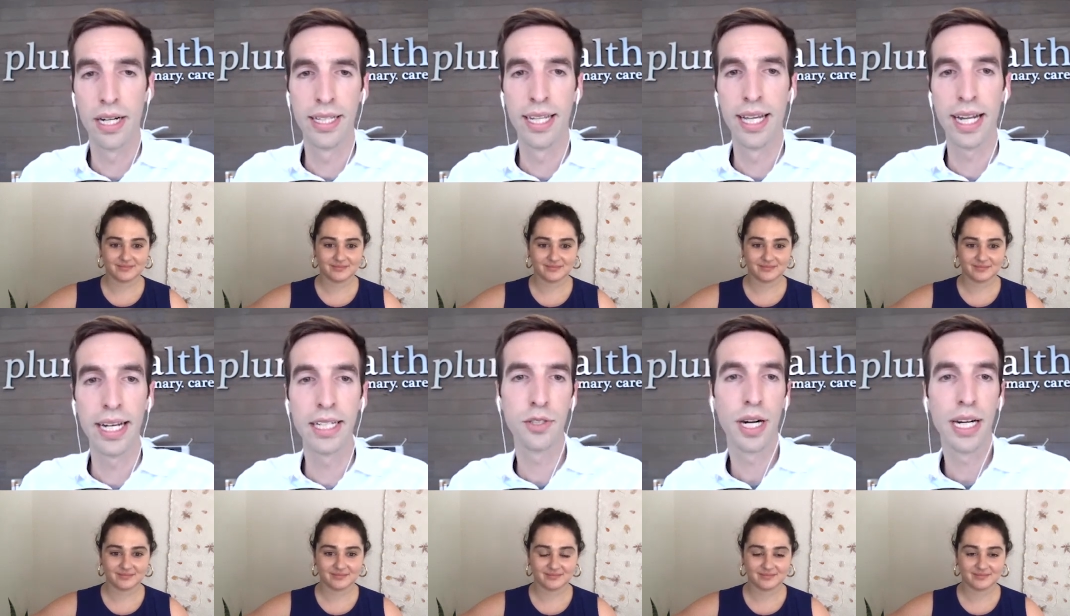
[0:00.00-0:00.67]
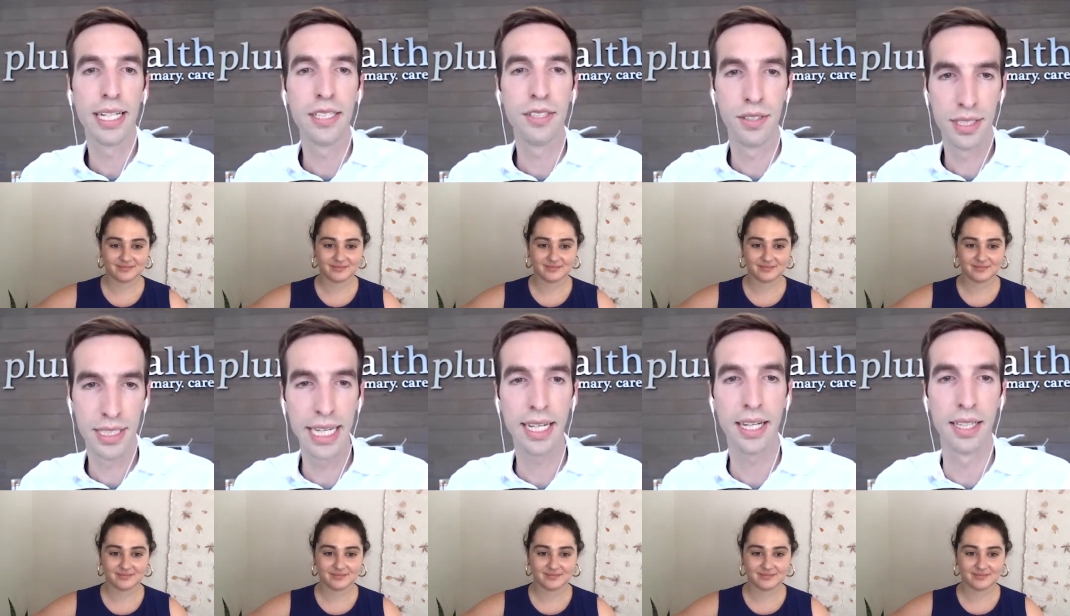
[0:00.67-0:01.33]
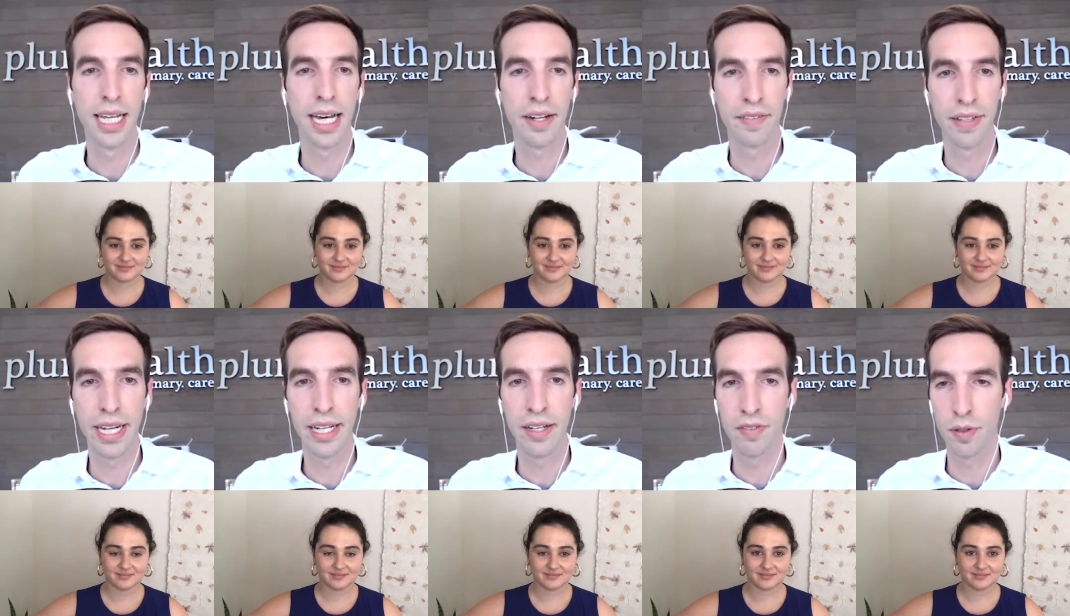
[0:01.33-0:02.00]
Speaker 1: And then I try to take a lot of
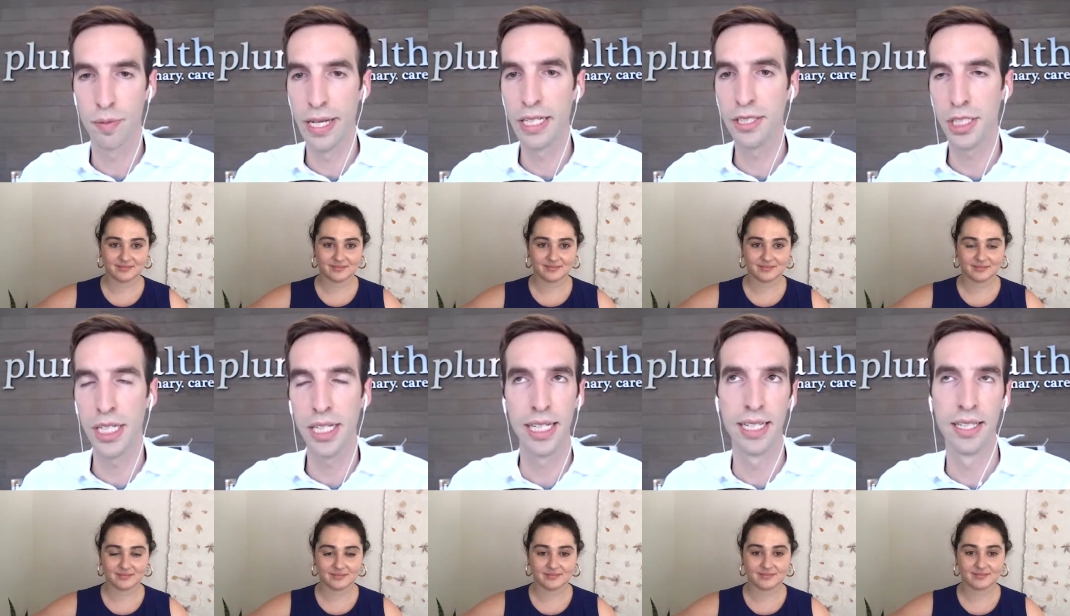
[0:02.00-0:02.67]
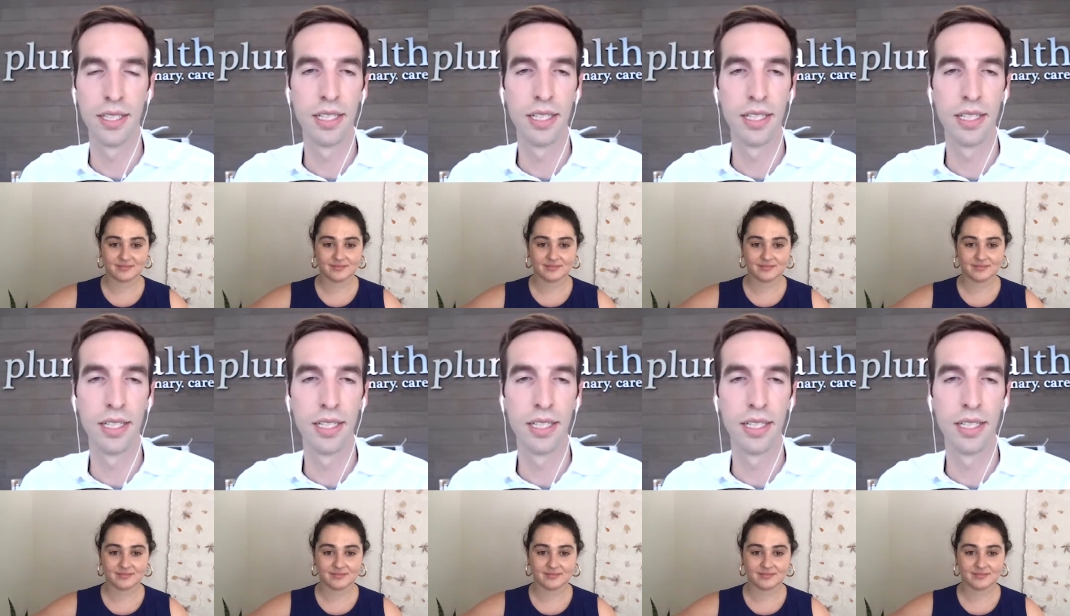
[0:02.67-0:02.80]
that information and,